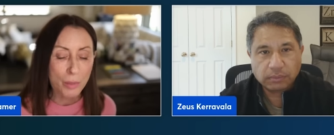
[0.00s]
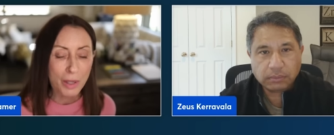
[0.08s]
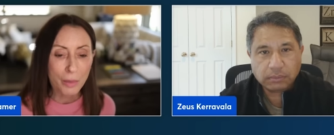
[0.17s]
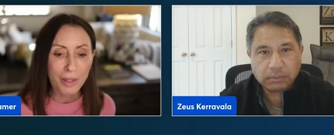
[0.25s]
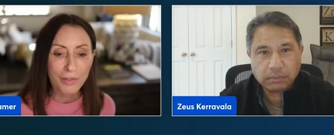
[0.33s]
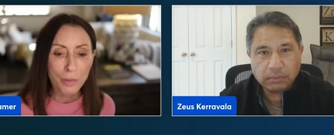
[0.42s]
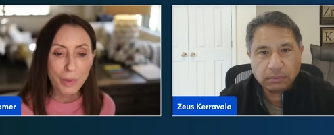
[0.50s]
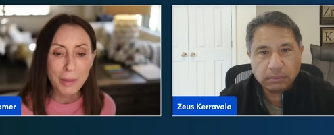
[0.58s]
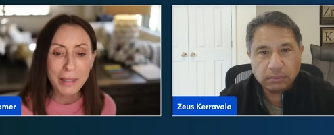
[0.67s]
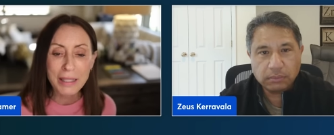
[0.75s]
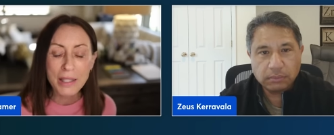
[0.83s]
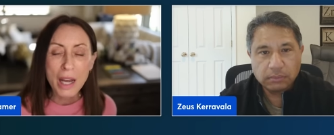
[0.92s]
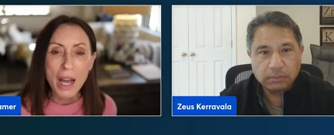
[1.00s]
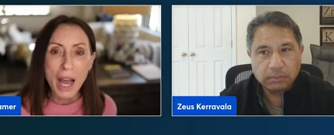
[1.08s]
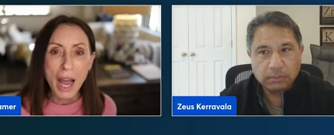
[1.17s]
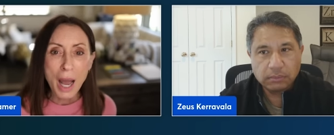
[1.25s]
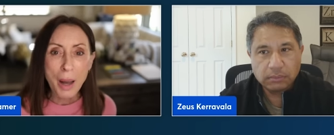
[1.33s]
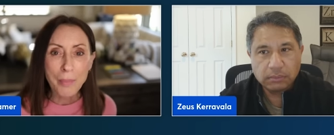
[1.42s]
Speaker 1: by the way, from Webex,
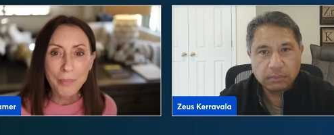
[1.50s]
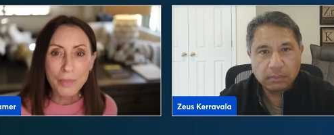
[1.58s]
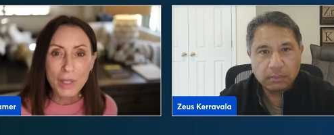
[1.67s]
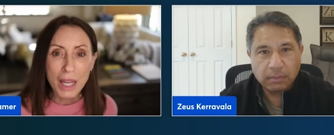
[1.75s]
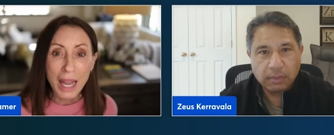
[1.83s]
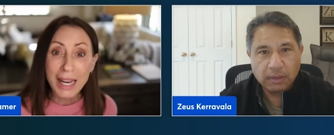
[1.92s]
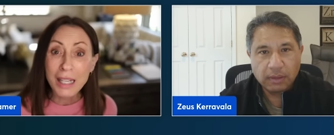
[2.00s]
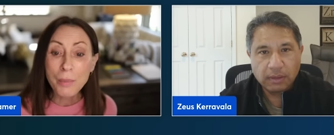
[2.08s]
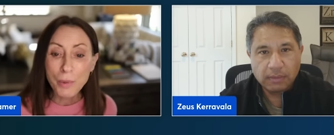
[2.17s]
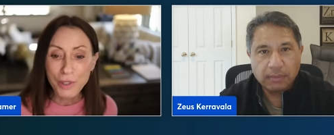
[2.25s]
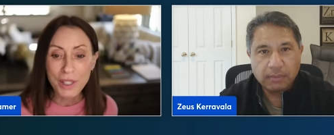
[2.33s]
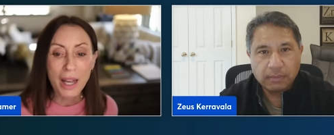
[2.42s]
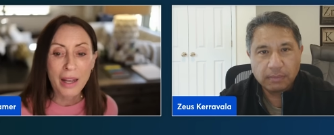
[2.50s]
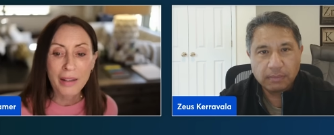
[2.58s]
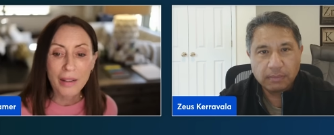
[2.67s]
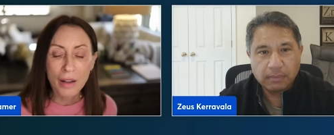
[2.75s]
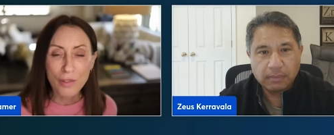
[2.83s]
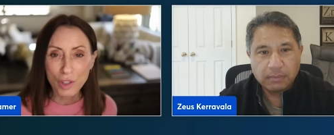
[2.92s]
um, eighty percent
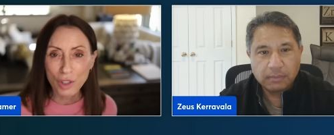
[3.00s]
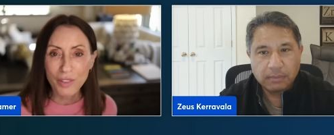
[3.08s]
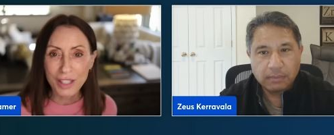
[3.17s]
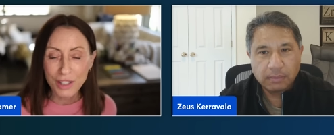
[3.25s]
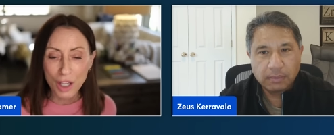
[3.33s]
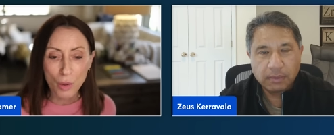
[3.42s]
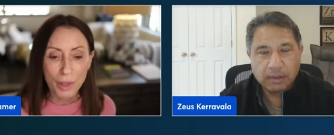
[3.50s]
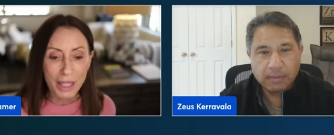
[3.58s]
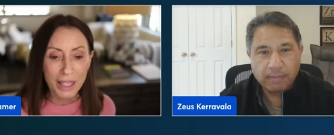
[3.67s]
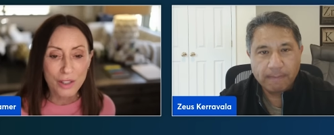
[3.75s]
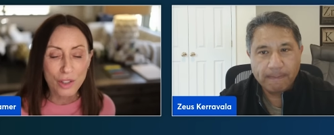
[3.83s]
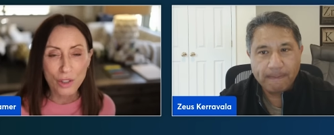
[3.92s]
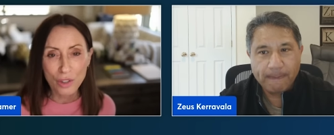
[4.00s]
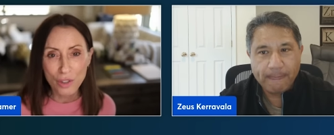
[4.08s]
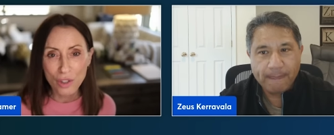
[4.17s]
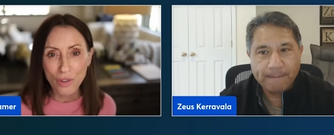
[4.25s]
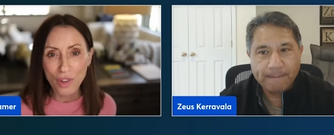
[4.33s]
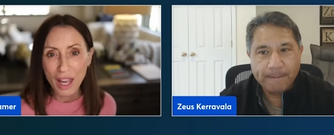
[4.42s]
of surveys go unanswered.
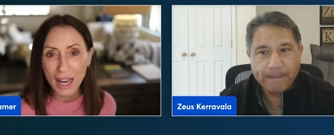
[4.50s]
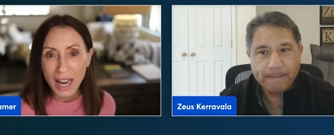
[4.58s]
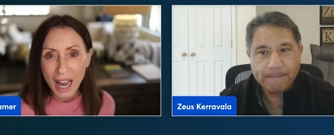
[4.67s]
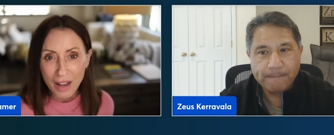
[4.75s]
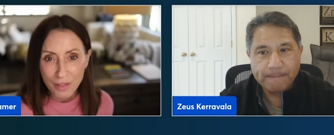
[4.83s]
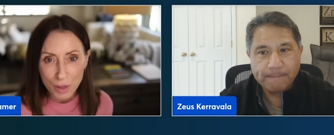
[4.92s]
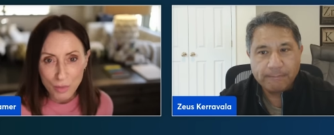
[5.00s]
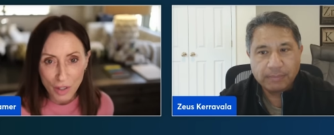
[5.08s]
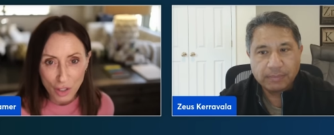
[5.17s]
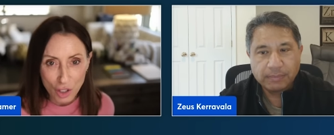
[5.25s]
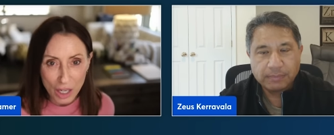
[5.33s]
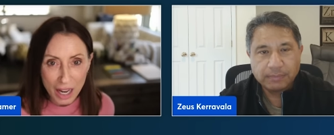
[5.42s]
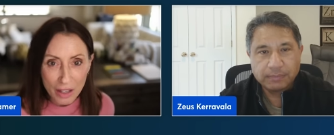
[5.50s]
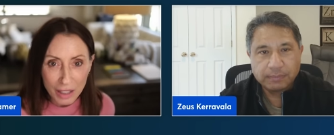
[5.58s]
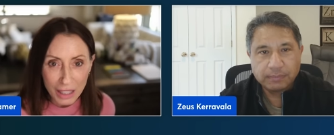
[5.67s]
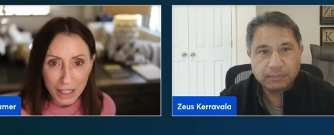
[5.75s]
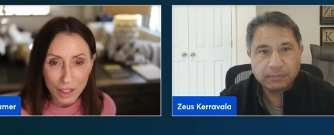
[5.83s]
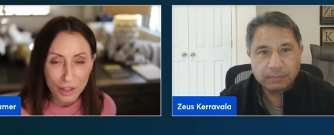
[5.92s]
So they have some
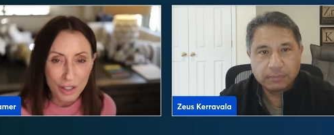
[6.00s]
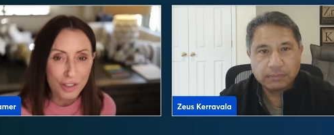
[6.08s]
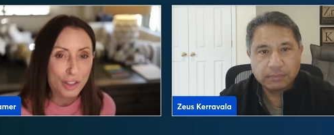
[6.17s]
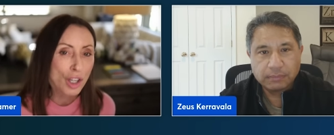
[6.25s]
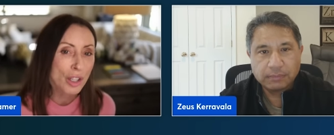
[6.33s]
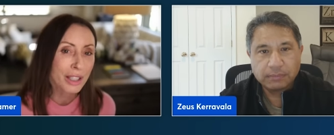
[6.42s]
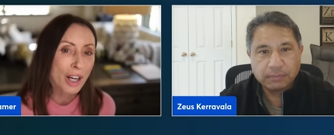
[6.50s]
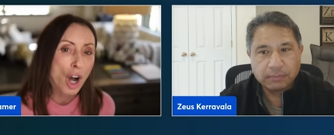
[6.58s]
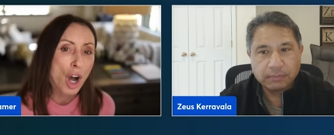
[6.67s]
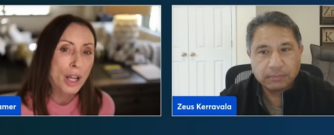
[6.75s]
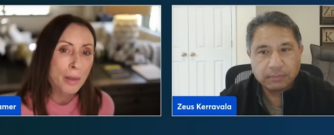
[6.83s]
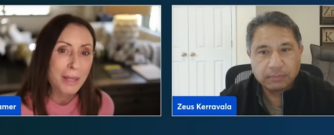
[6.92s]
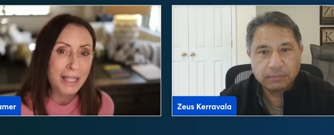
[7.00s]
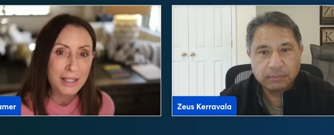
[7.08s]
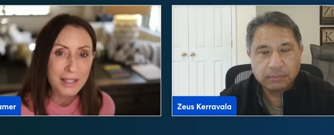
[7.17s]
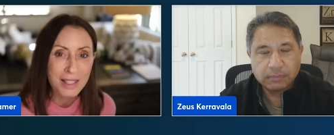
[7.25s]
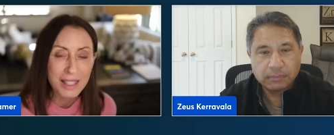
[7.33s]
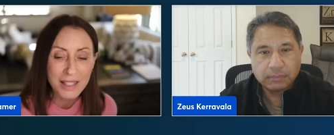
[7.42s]
functionality here that they're calling
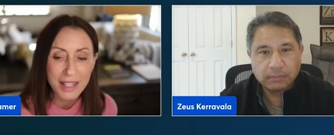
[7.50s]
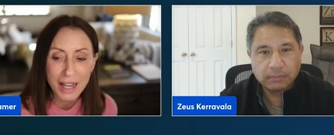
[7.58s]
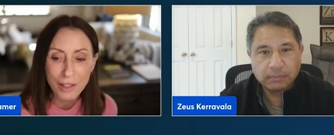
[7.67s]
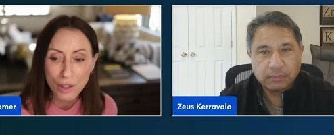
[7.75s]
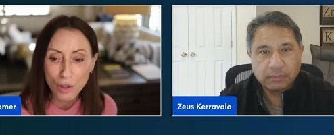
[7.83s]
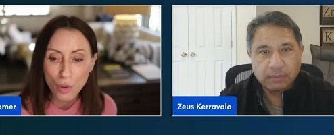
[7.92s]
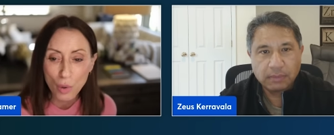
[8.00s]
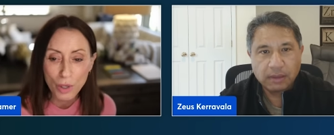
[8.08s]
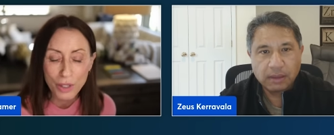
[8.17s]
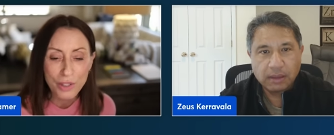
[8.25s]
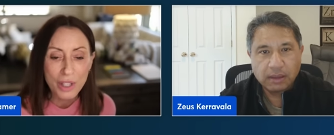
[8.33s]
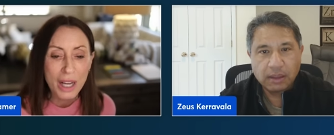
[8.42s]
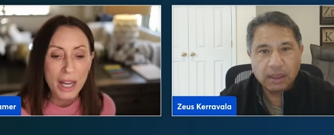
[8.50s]
automated C SAT scores.